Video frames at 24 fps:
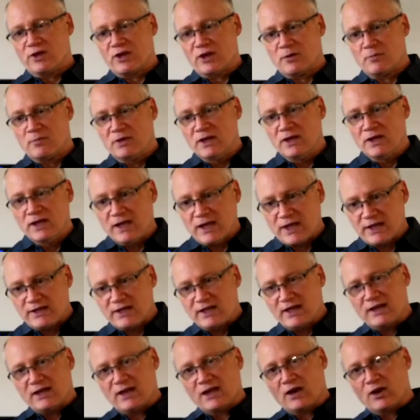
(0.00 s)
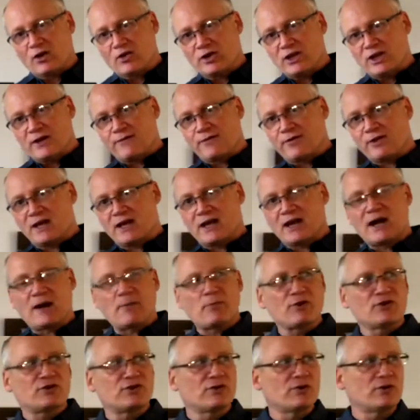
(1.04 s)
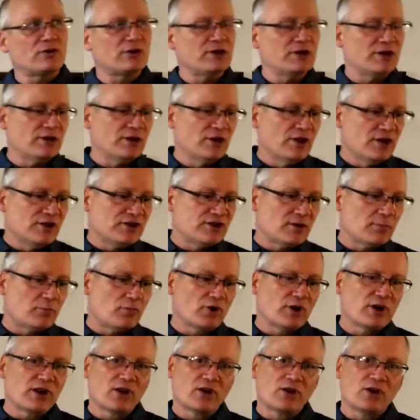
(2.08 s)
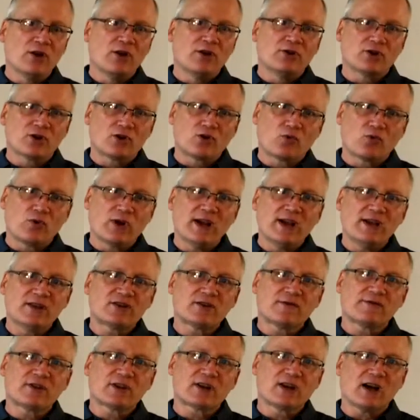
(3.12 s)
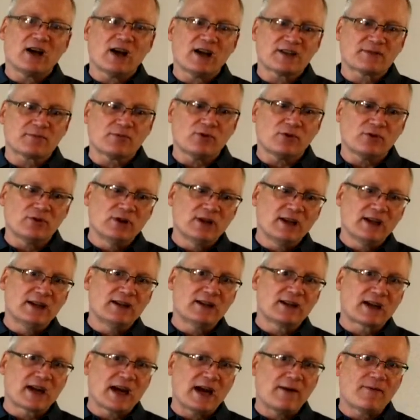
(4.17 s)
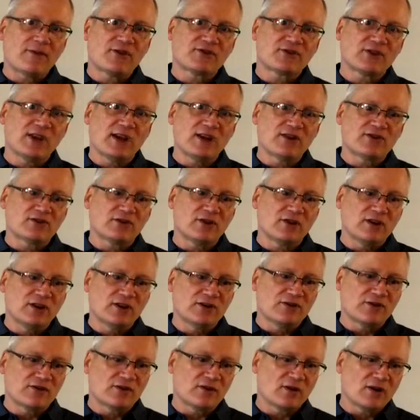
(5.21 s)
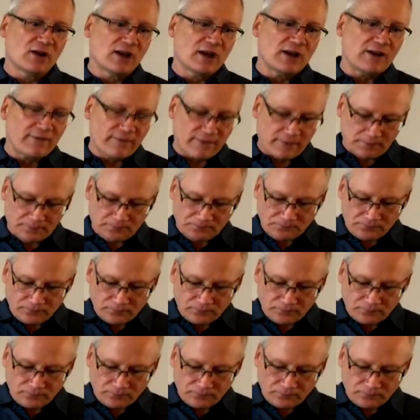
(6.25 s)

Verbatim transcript: them, and then looking for that opportunity to bring the grace of the gospel into conversation and into their life.